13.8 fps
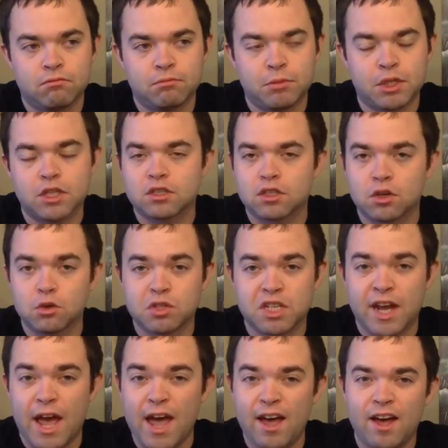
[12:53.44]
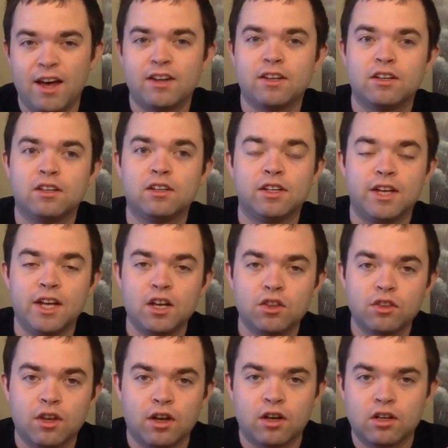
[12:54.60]
because there was an ad in
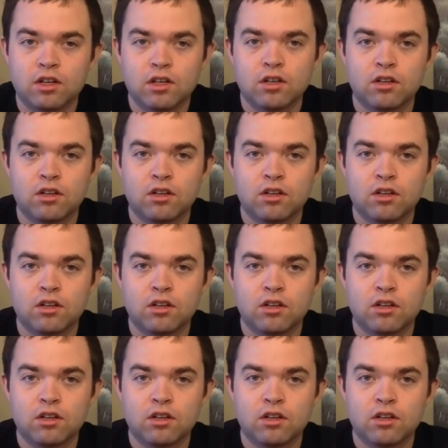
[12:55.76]
there